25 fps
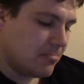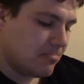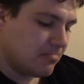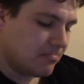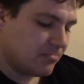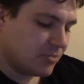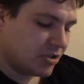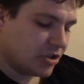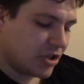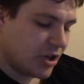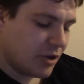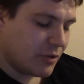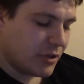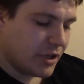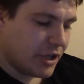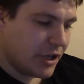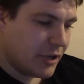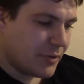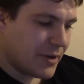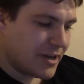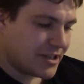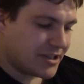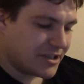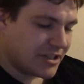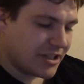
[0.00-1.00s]
So the
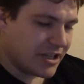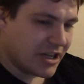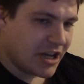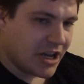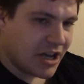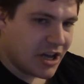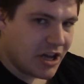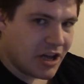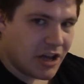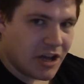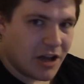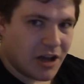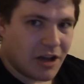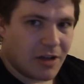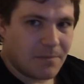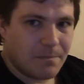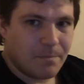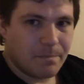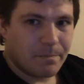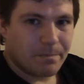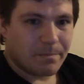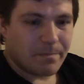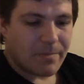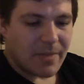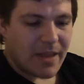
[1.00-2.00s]
USCR,
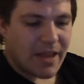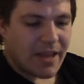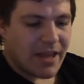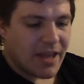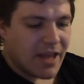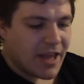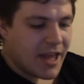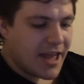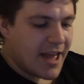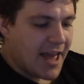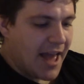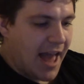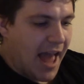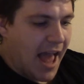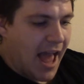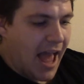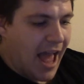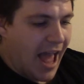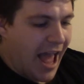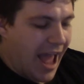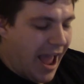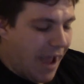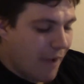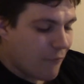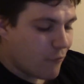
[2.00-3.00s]

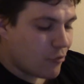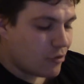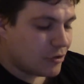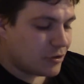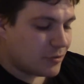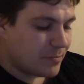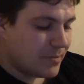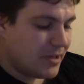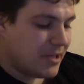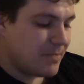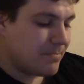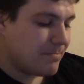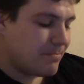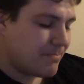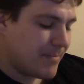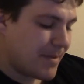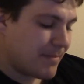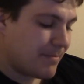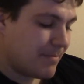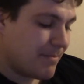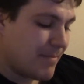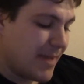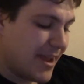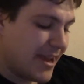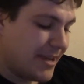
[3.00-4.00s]
everyone's been
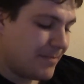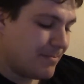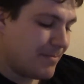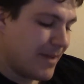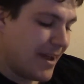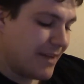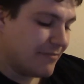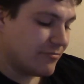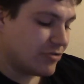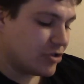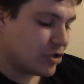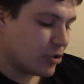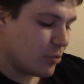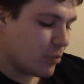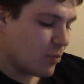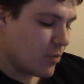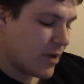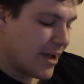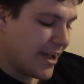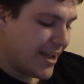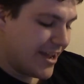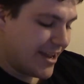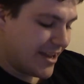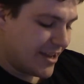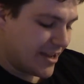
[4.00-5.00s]
made better in some
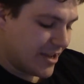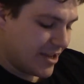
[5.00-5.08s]
way.